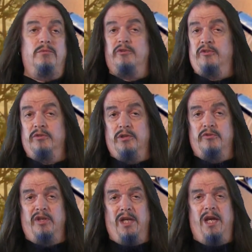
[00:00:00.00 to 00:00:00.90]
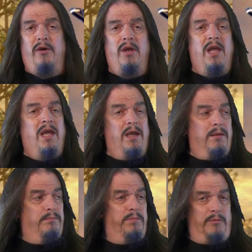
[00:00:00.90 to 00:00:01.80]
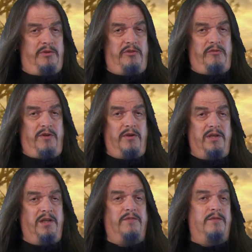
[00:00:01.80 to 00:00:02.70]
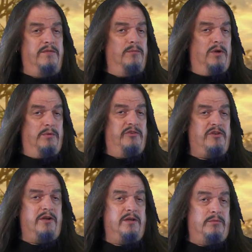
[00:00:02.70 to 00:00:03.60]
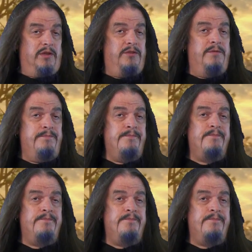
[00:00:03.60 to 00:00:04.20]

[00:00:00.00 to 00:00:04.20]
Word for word: that we're still using now, but which is very different from what we started with.